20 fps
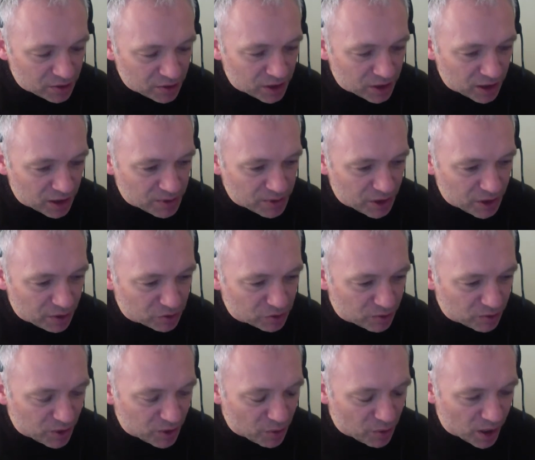themselves from the
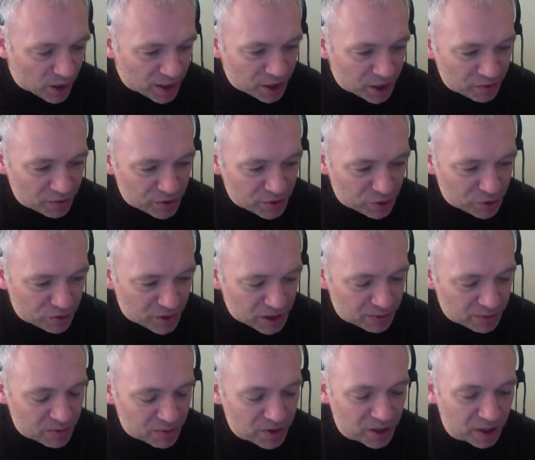whole idea of tourism
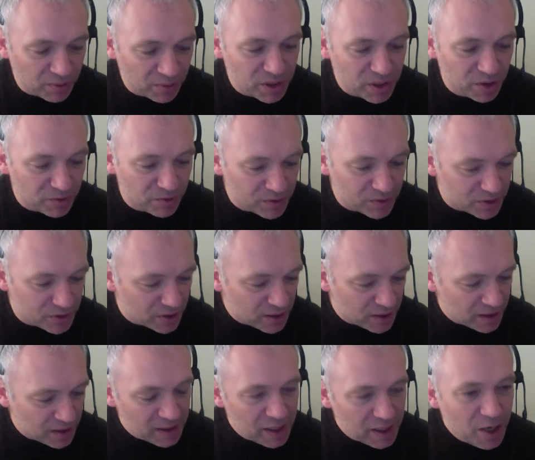and think themselves
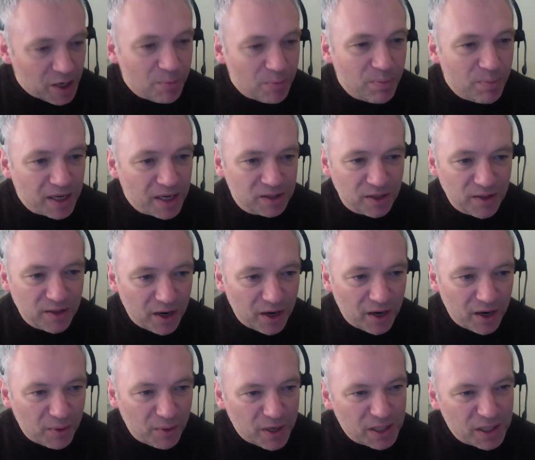better than that in
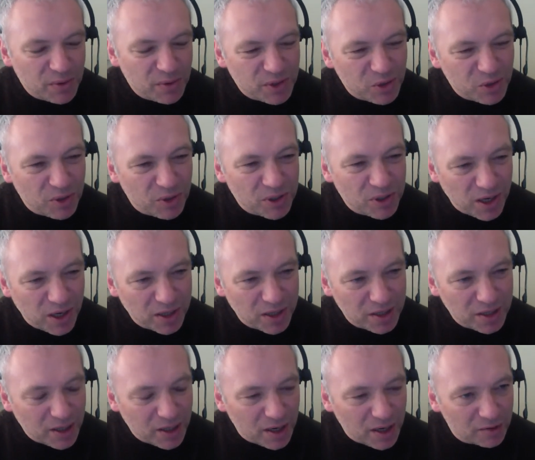a way. So there was almost like a
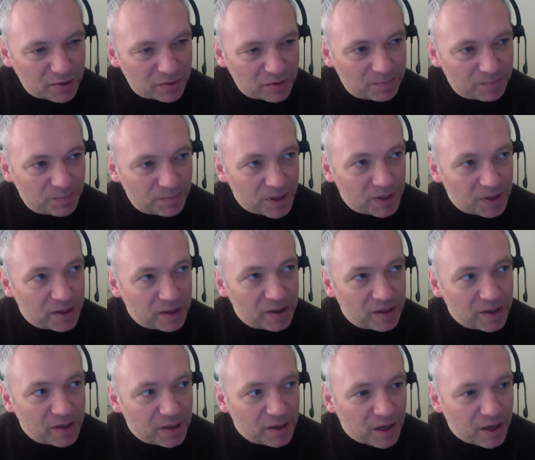kind of
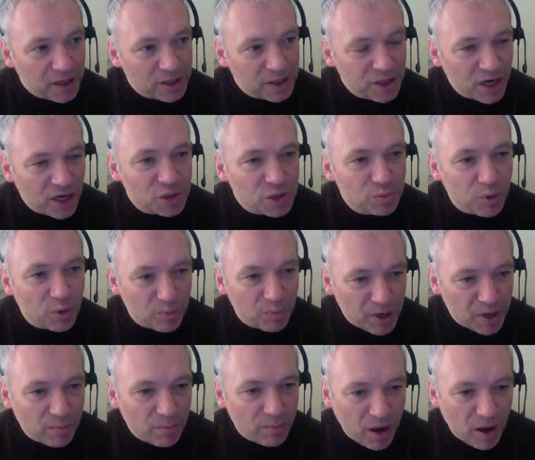a judgment
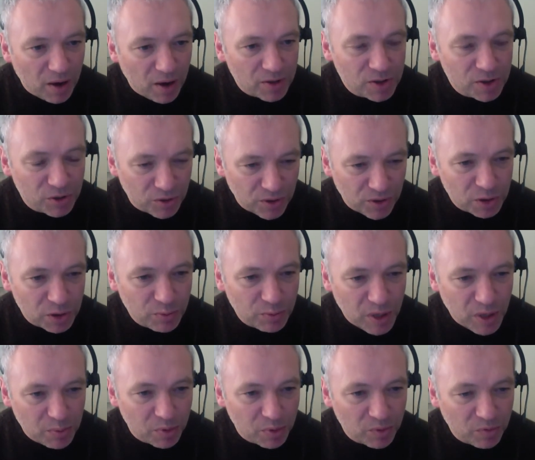being passed on those
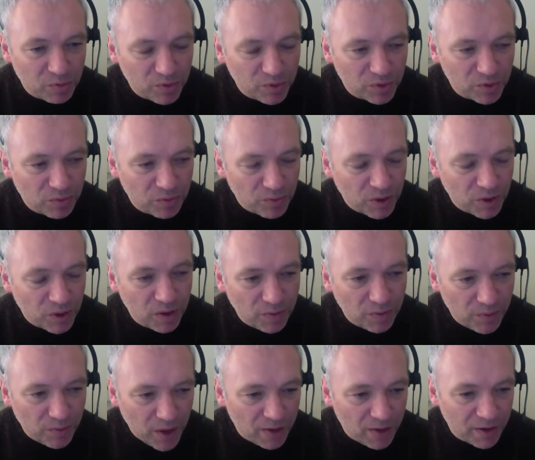people for
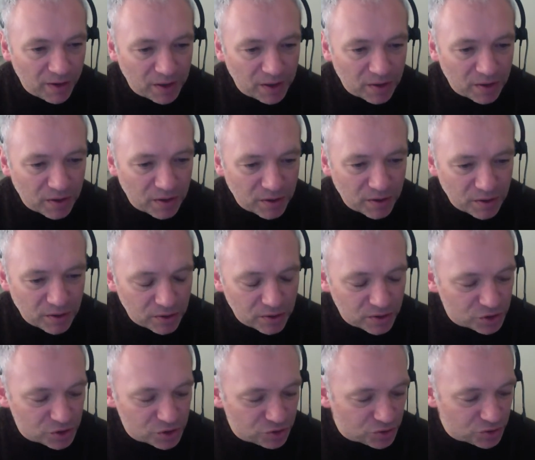how they
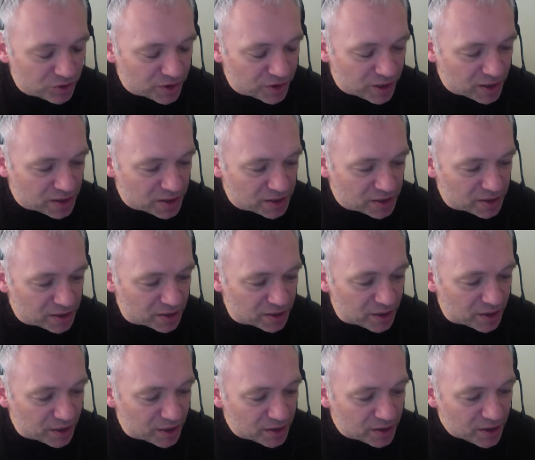construe their identity.
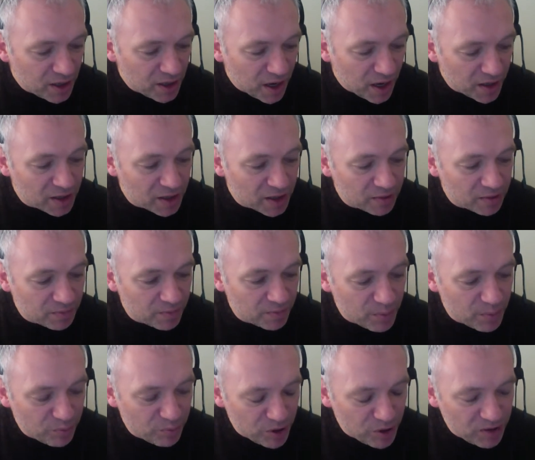And I think
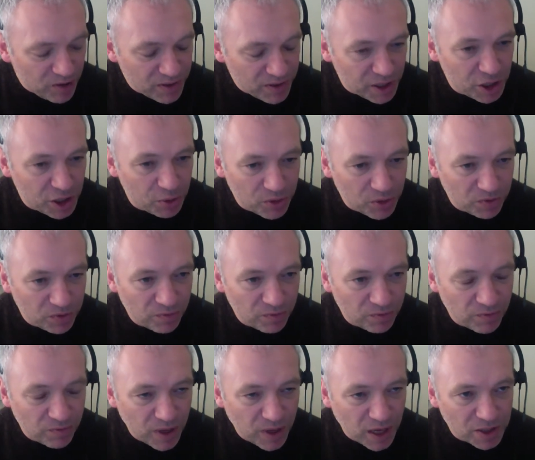previously you would have
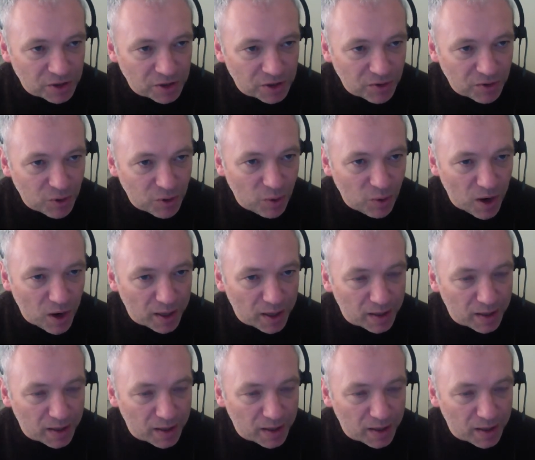had to acquire